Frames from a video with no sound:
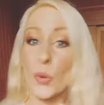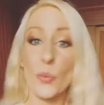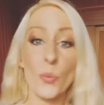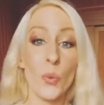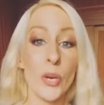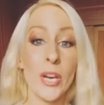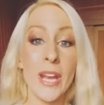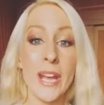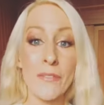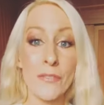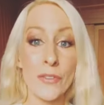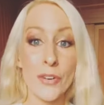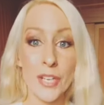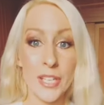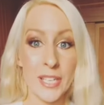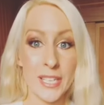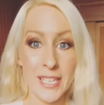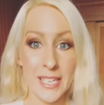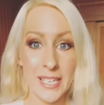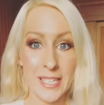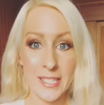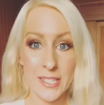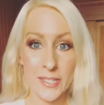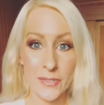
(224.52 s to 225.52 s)
whatever it
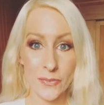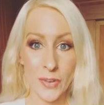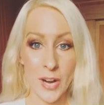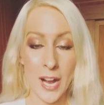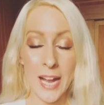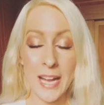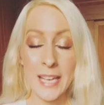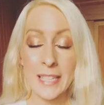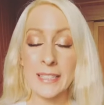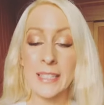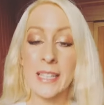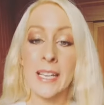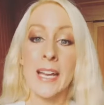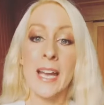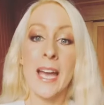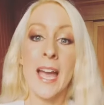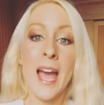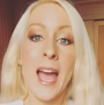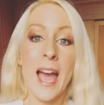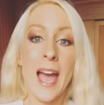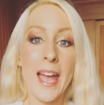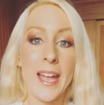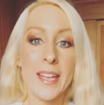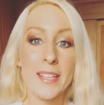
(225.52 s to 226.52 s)
is, right?
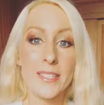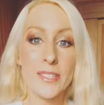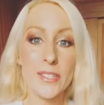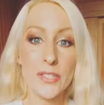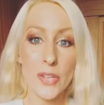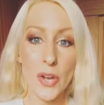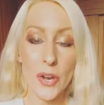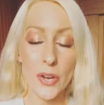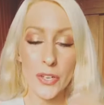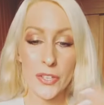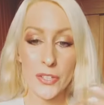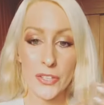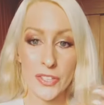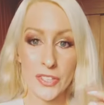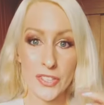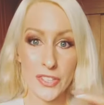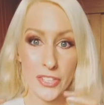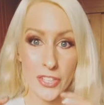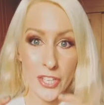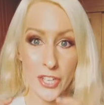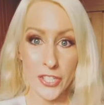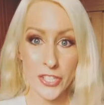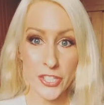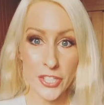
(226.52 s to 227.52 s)
And so,
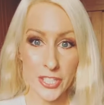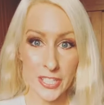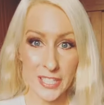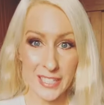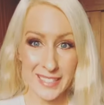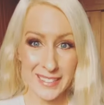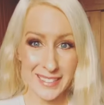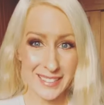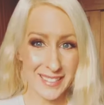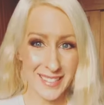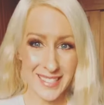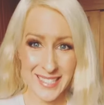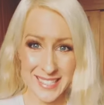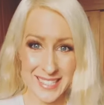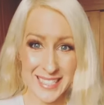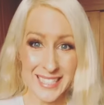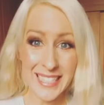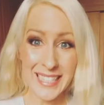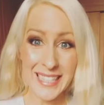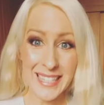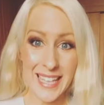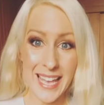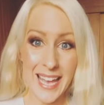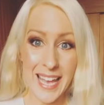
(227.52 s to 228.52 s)
you know, you can
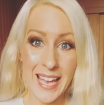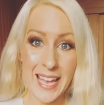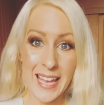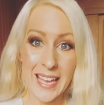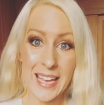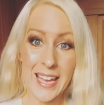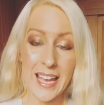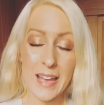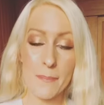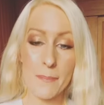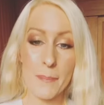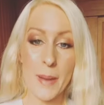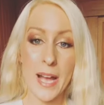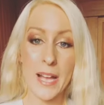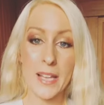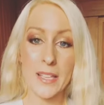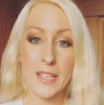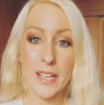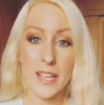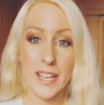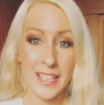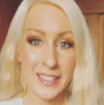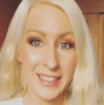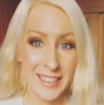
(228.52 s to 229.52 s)
sit in there, but
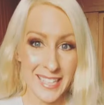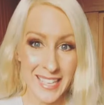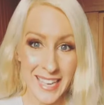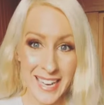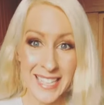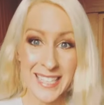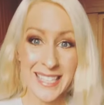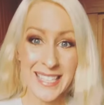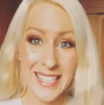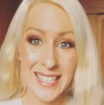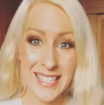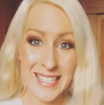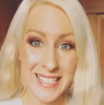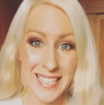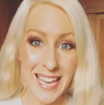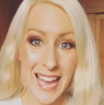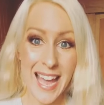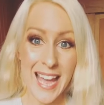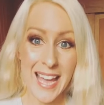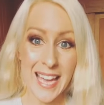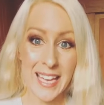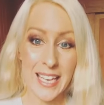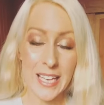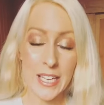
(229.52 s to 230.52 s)
at the end of the
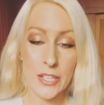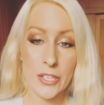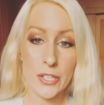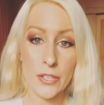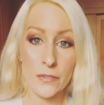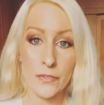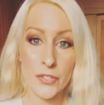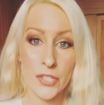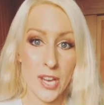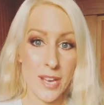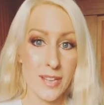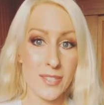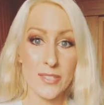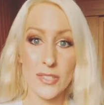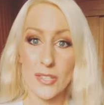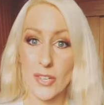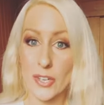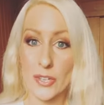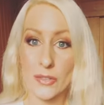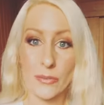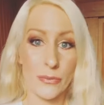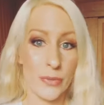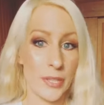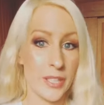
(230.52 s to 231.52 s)
day, you've just
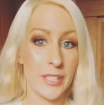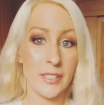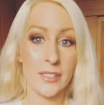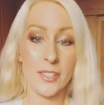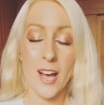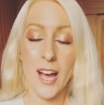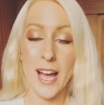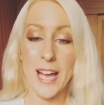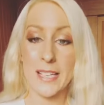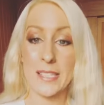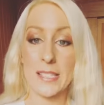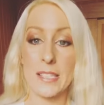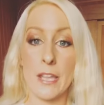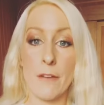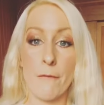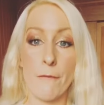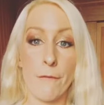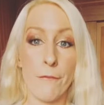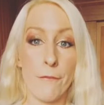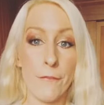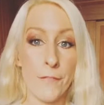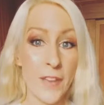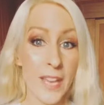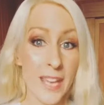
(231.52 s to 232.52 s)
got to realize
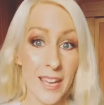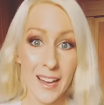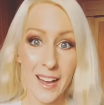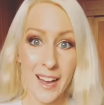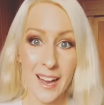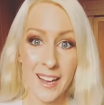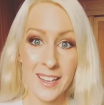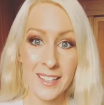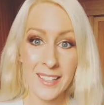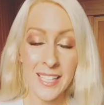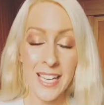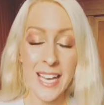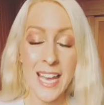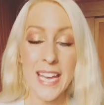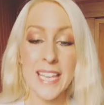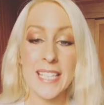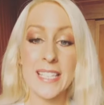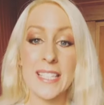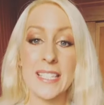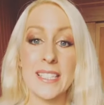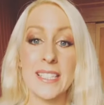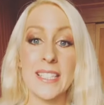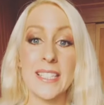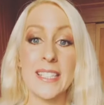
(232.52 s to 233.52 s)
that fear
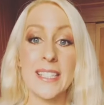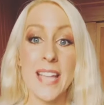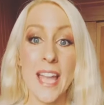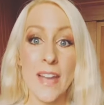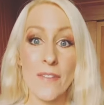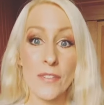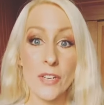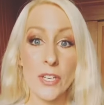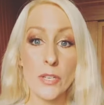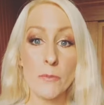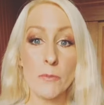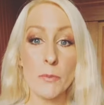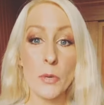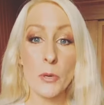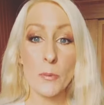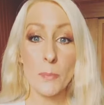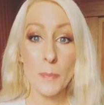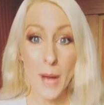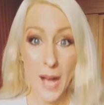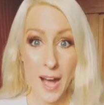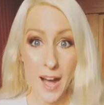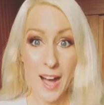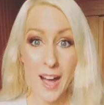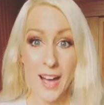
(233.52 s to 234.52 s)
is an inevitable
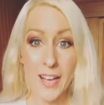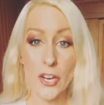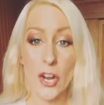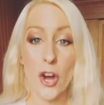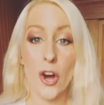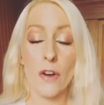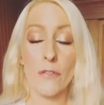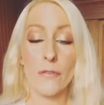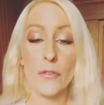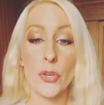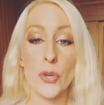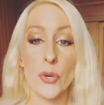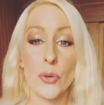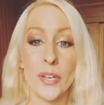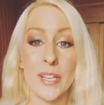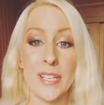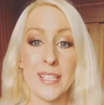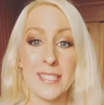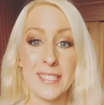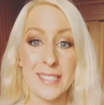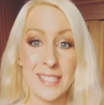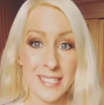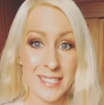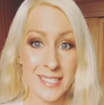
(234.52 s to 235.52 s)
part of your
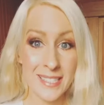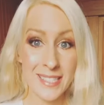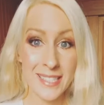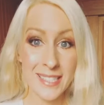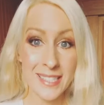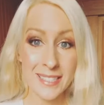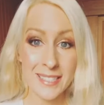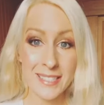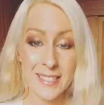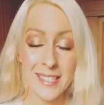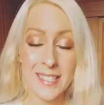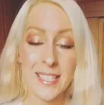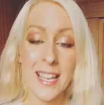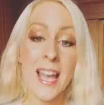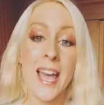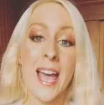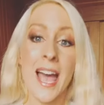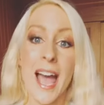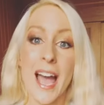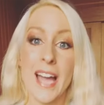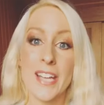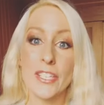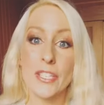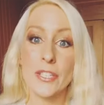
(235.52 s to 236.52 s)
existence.
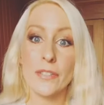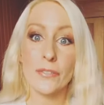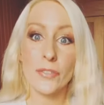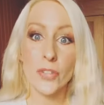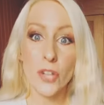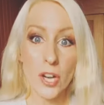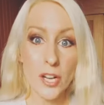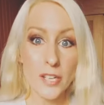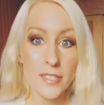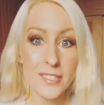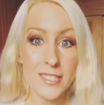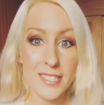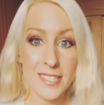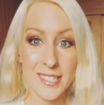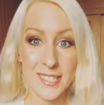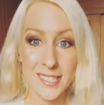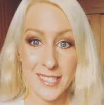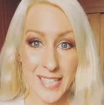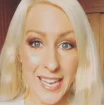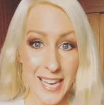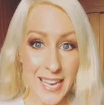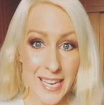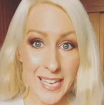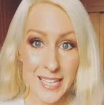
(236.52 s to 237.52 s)
And you've got to
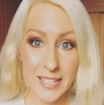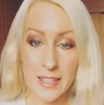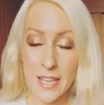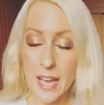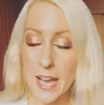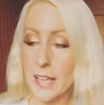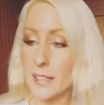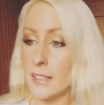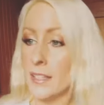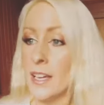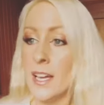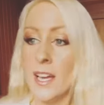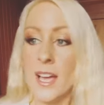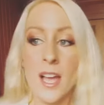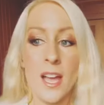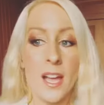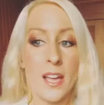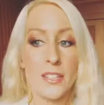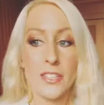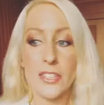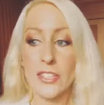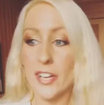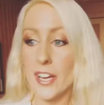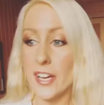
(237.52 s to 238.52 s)
see that
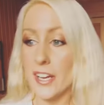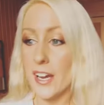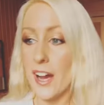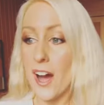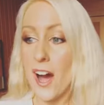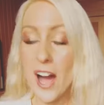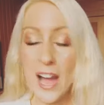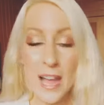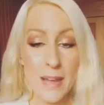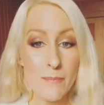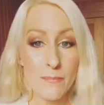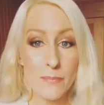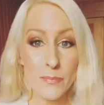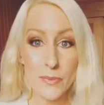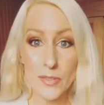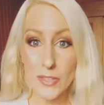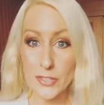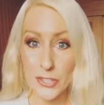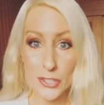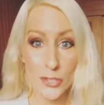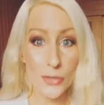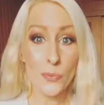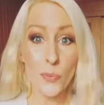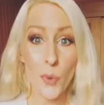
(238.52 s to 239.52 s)
you know i'm
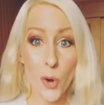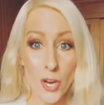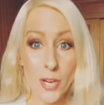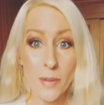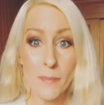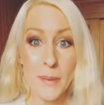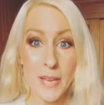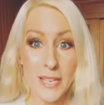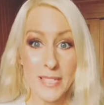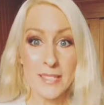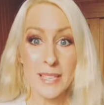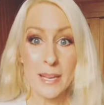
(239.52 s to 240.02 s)
you want to be